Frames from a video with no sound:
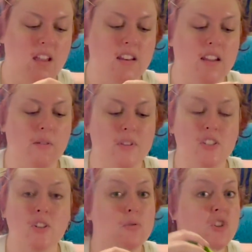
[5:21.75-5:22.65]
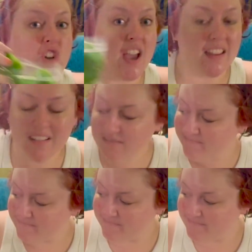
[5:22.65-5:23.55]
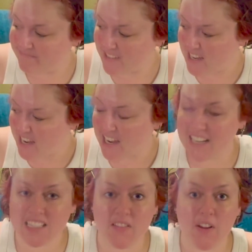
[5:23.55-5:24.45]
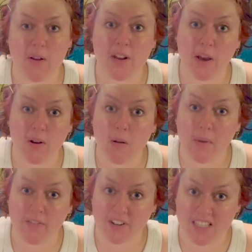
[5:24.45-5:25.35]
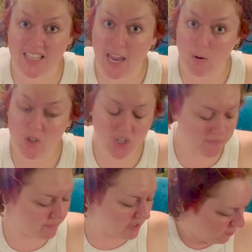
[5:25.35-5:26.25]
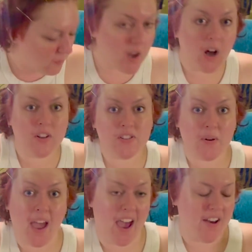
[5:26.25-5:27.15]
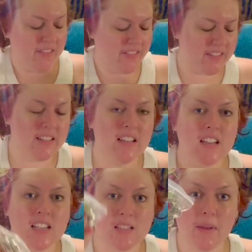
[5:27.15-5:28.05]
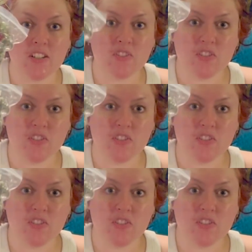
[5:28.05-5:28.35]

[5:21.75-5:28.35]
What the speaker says: Now these do shed, as I found out on my friend's couch. We also have some extra